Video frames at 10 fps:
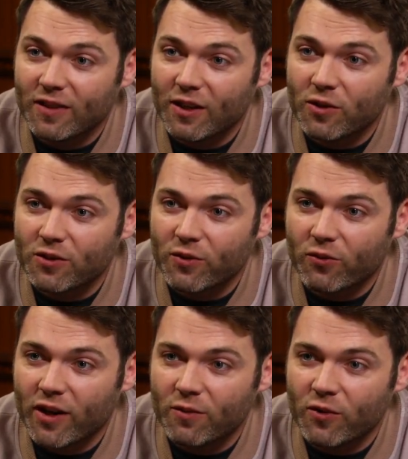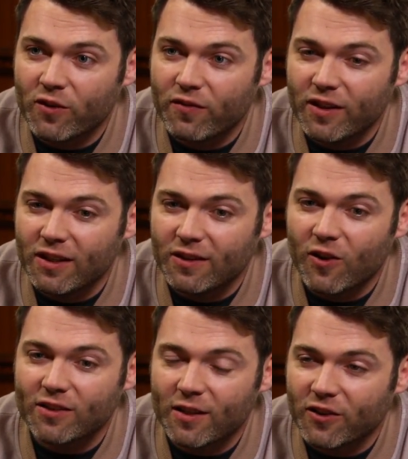I worked with Ryan Murphy a
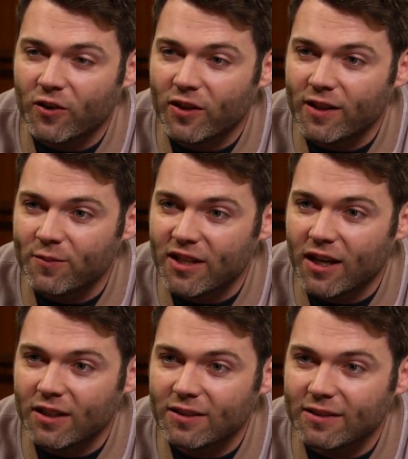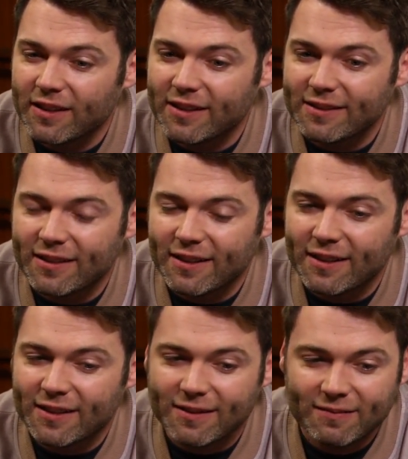long time ago on Nip Tuck, and
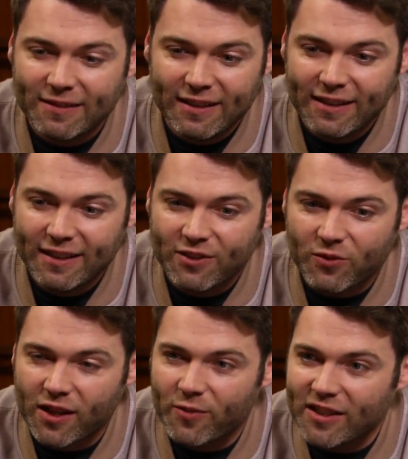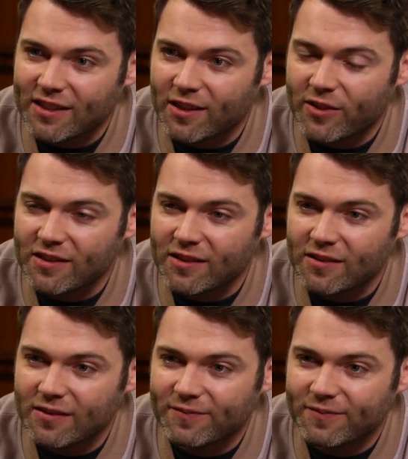uh, he's one of the best in the business.